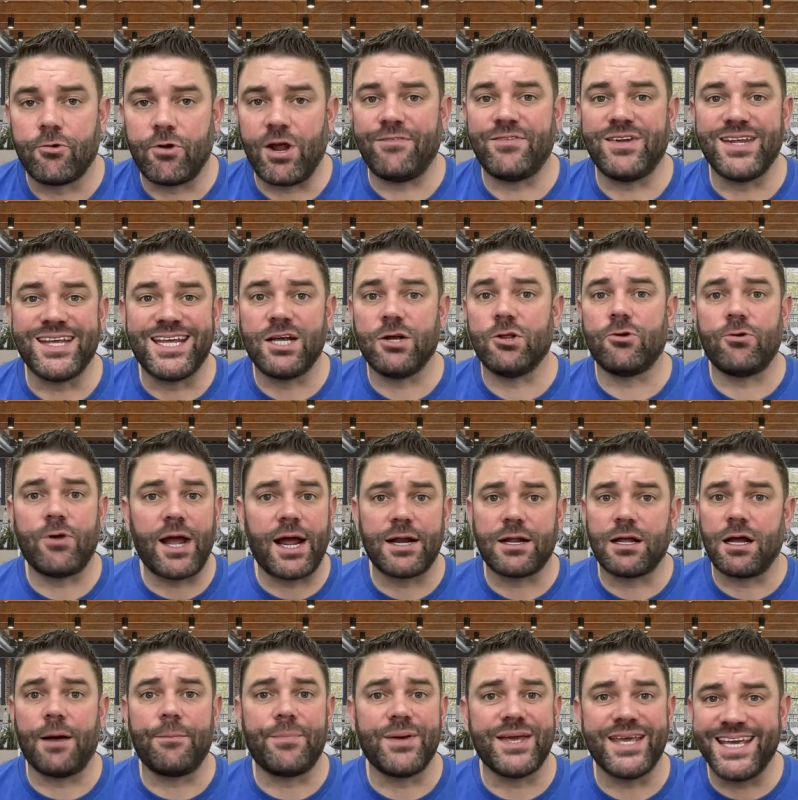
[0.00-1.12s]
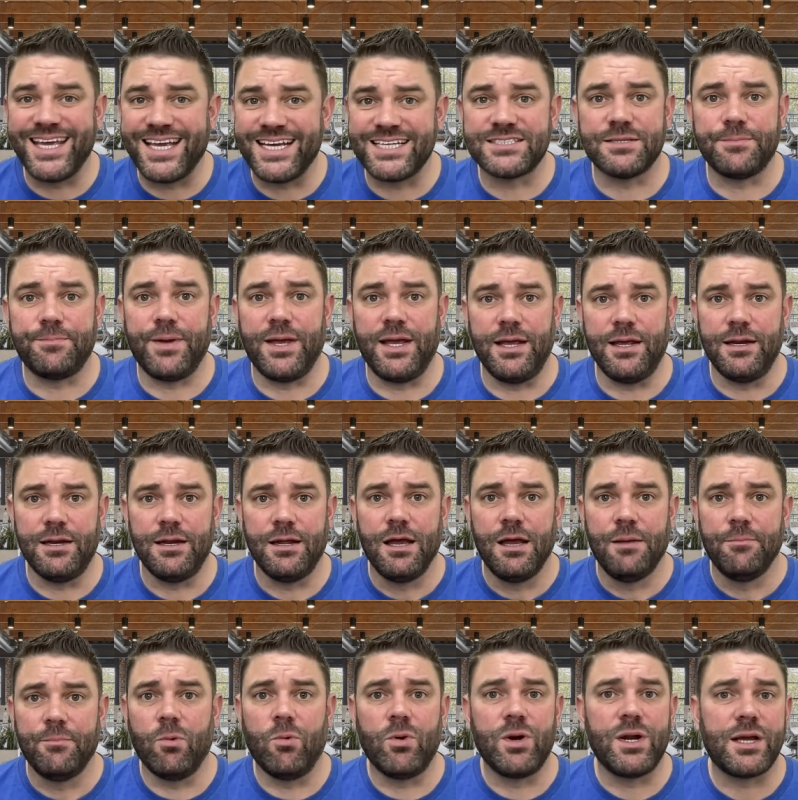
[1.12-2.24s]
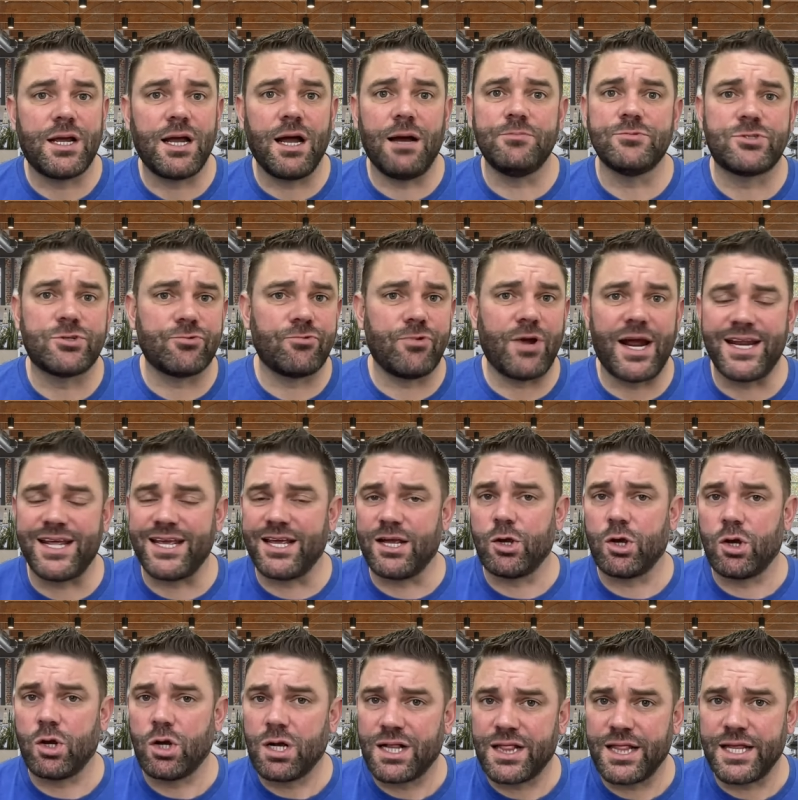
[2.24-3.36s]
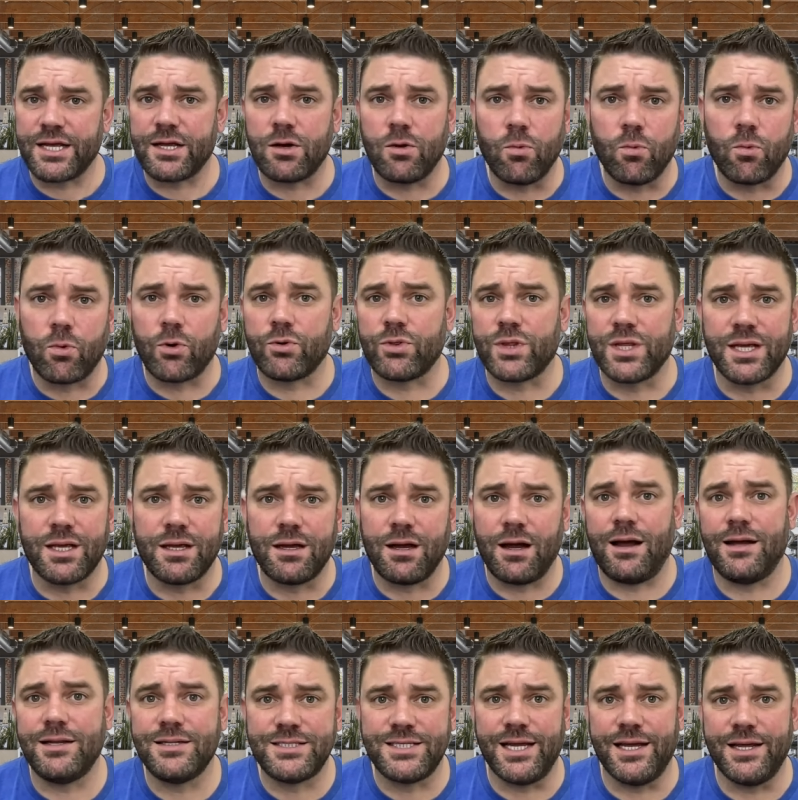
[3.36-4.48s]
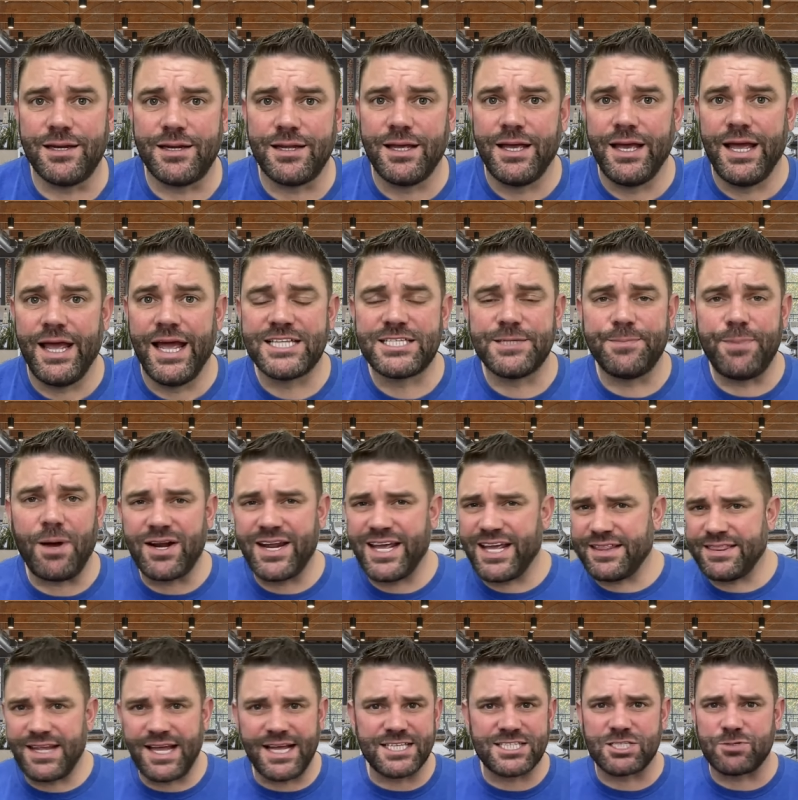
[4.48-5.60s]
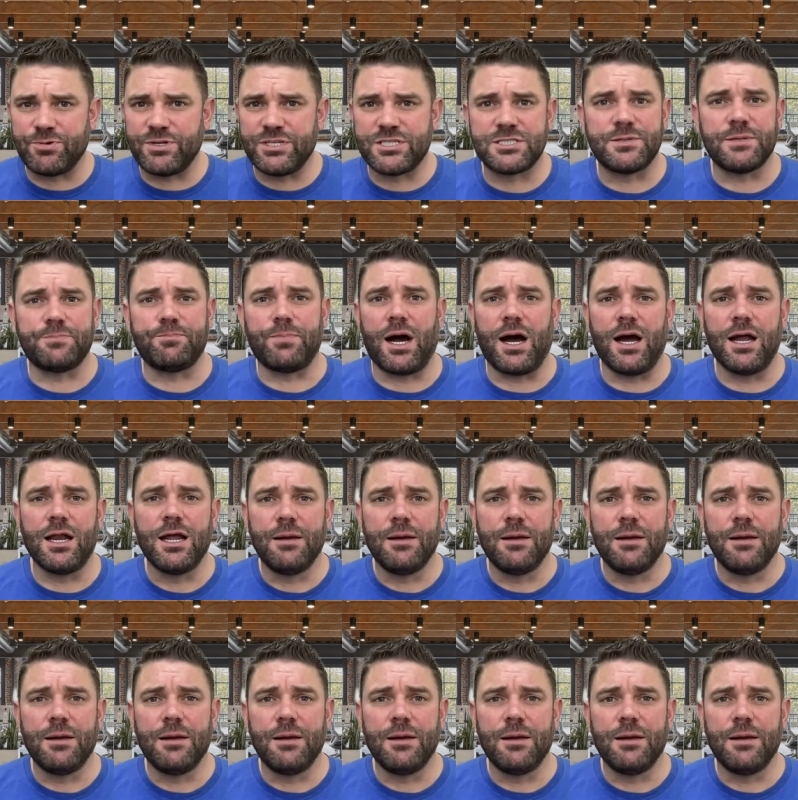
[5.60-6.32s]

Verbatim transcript: crafting killer ad copy is a pain, but when it comes to writing click-worthy content, it's about hitting that sweet spot